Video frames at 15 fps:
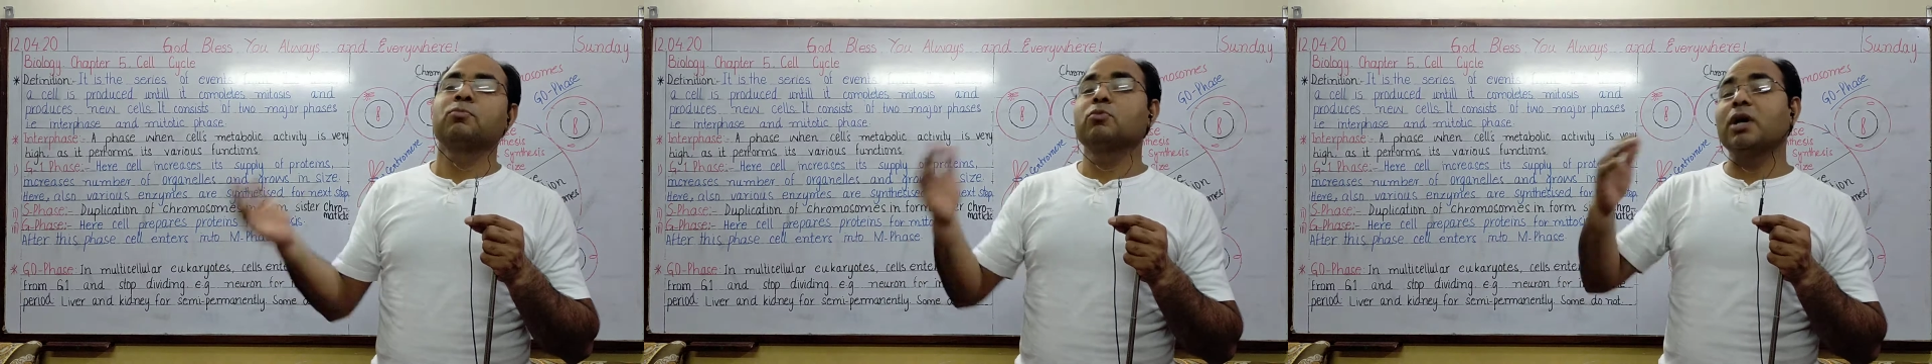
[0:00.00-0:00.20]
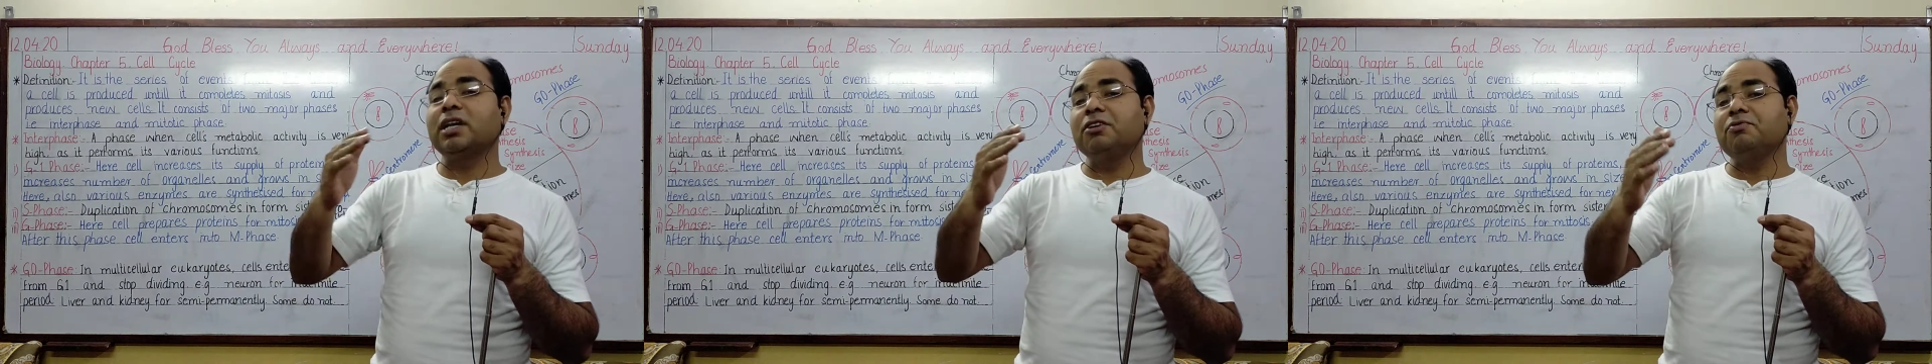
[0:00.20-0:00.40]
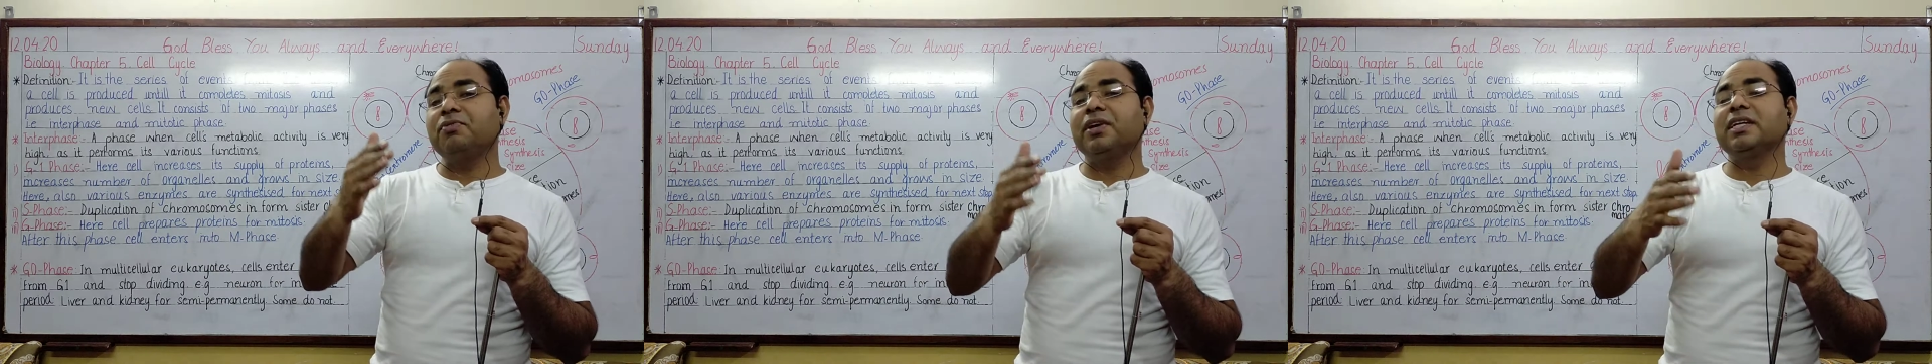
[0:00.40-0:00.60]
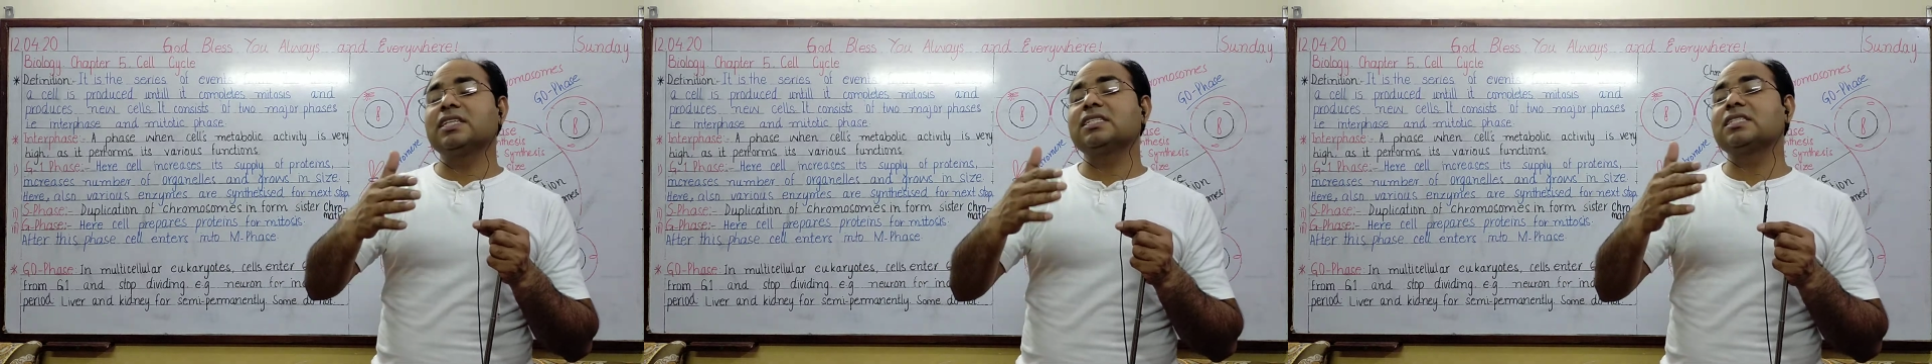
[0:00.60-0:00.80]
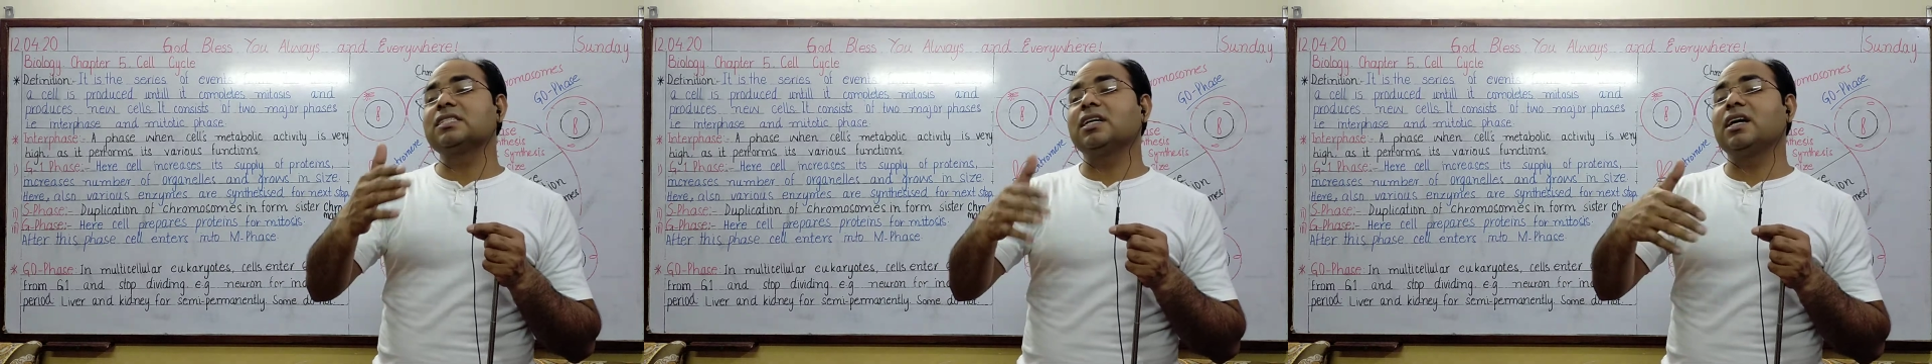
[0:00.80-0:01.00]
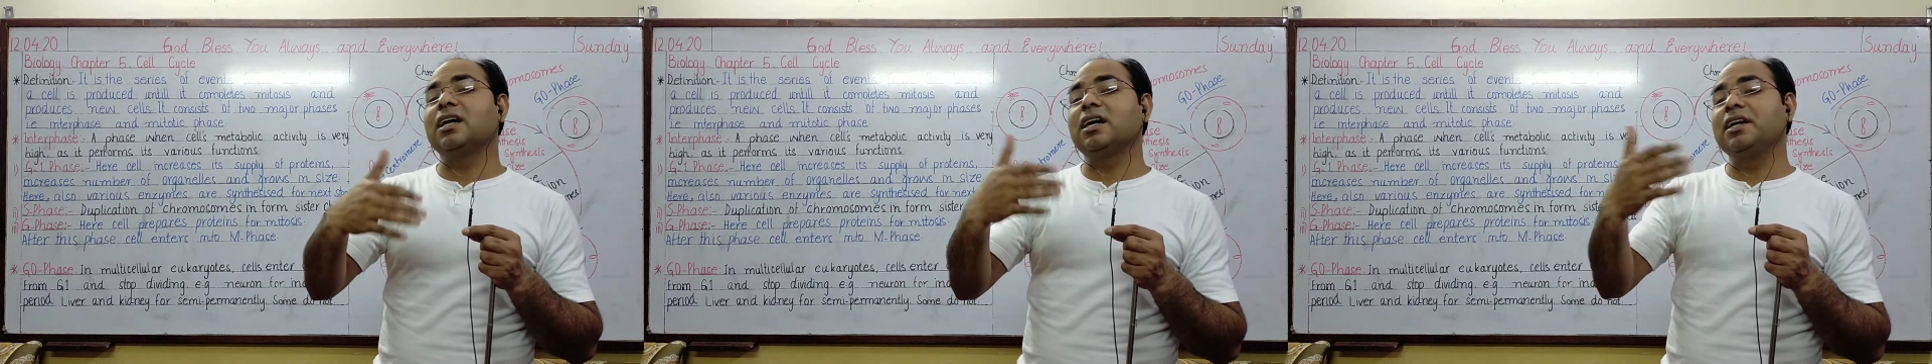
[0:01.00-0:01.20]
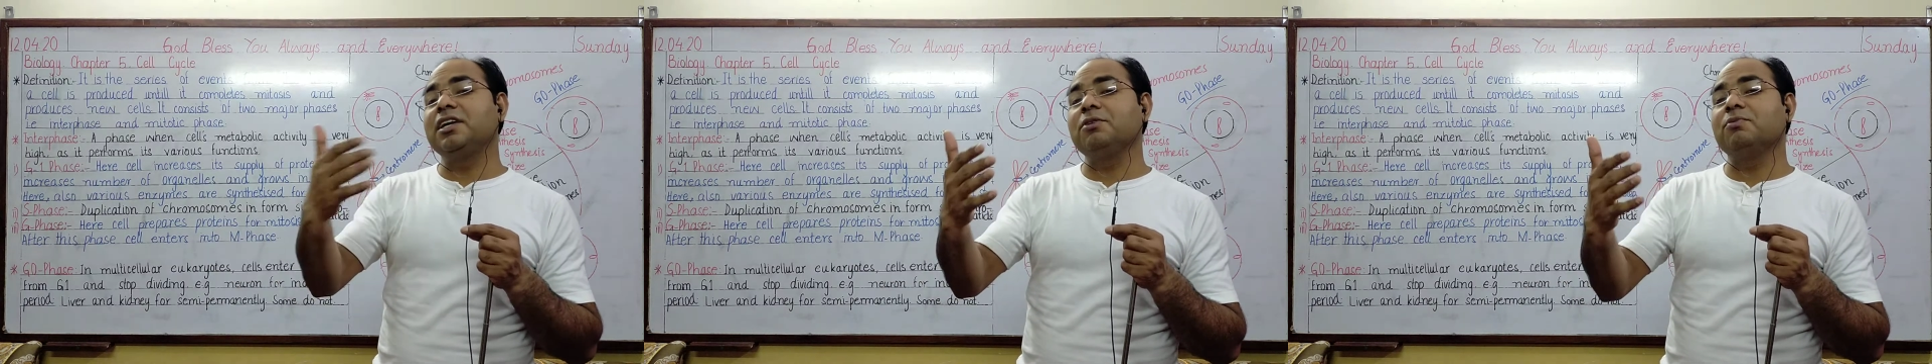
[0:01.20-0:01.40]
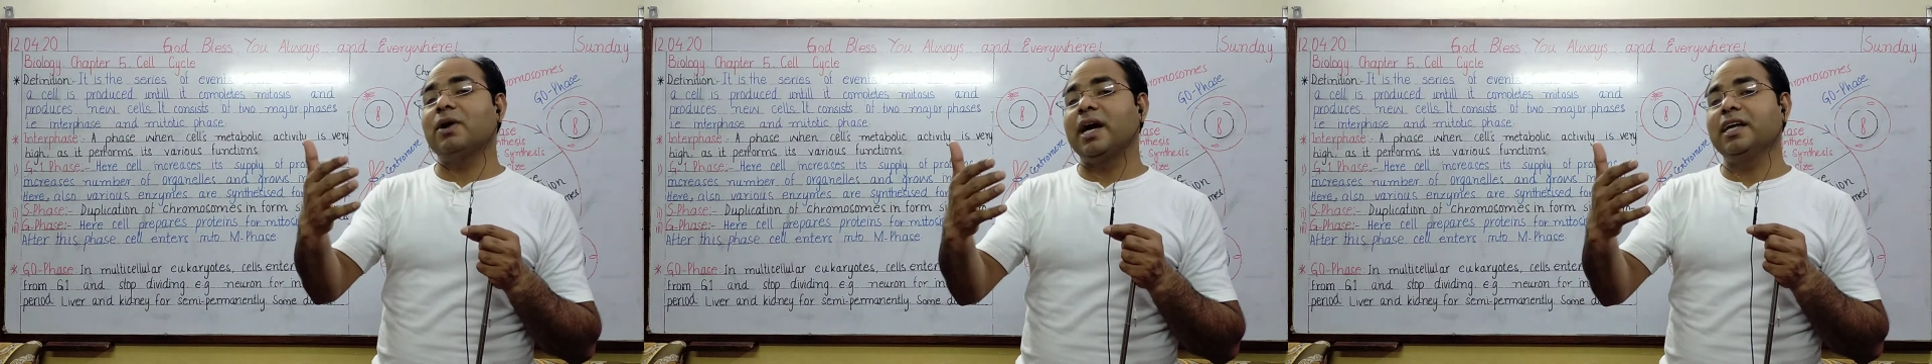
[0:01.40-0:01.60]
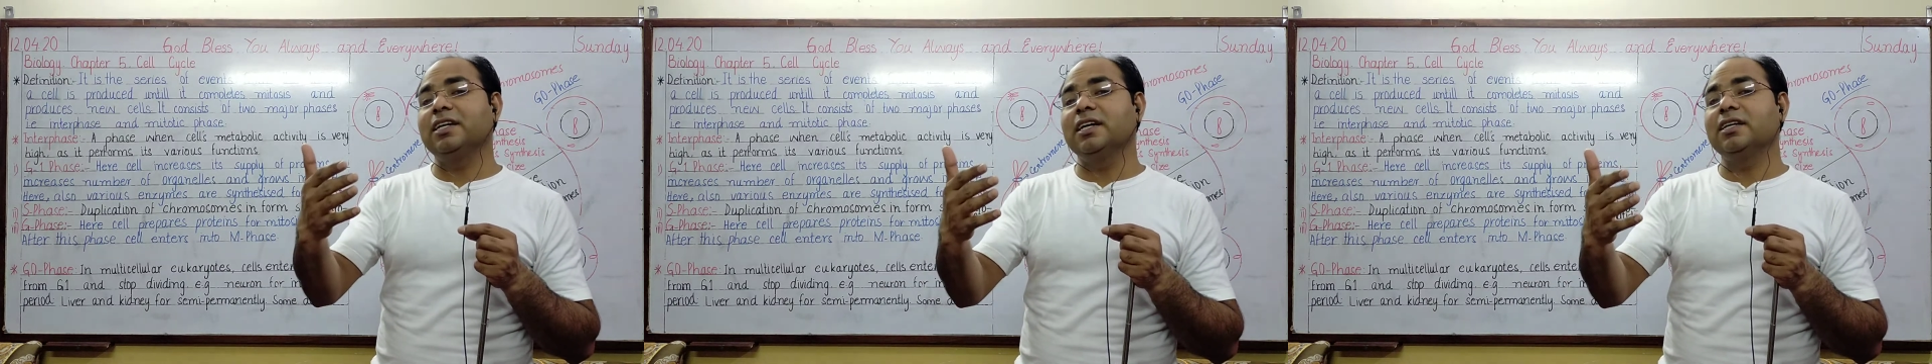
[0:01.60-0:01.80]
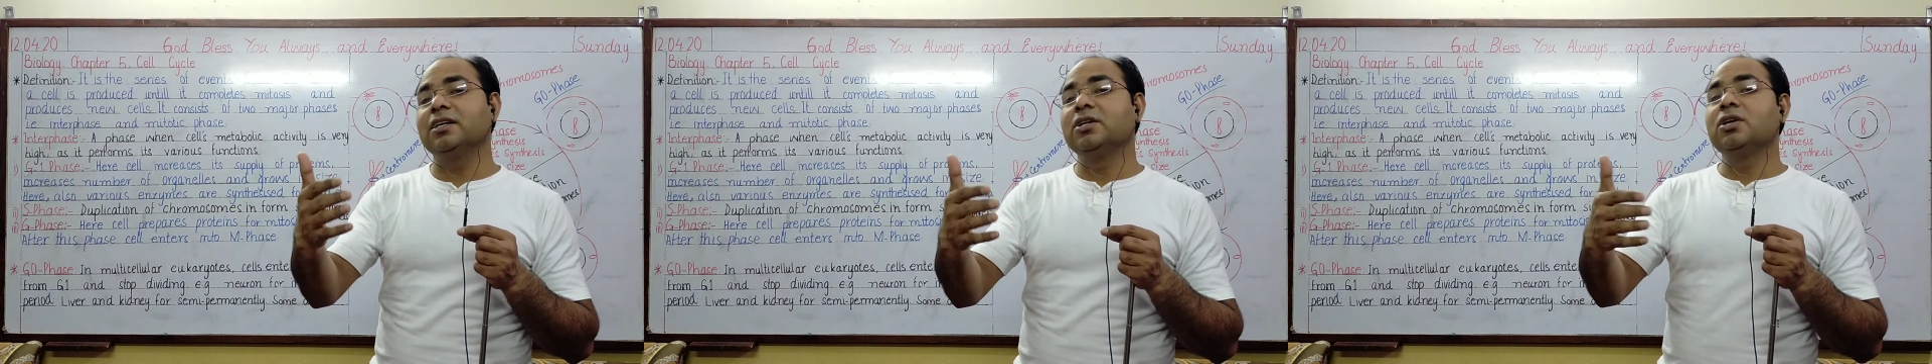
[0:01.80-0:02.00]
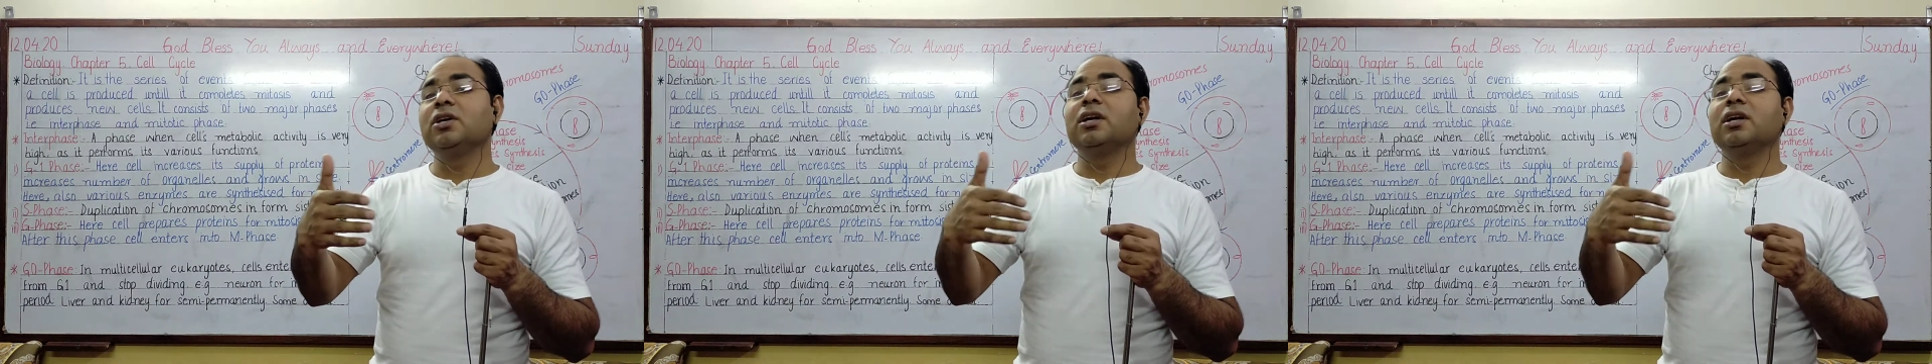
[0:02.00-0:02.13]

But if it is divided